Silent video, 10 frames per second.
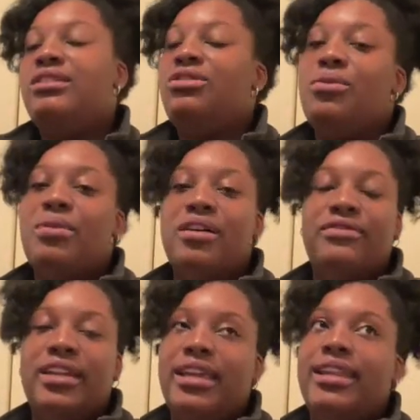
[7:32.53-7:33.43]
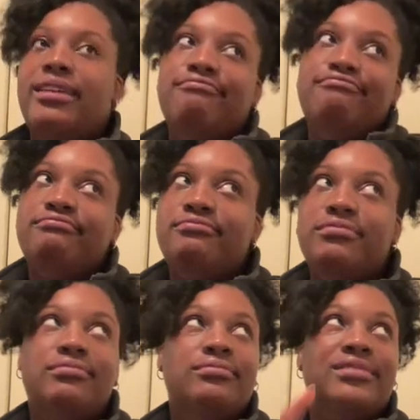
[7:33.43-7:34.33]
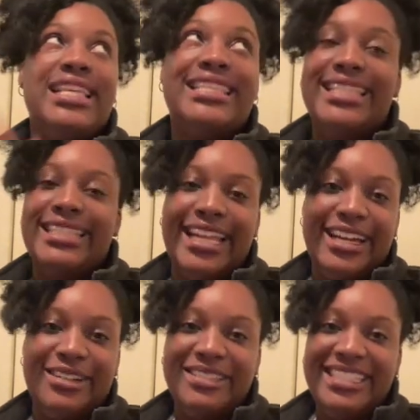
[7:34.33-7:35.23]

you know what, forget it. Sent it out.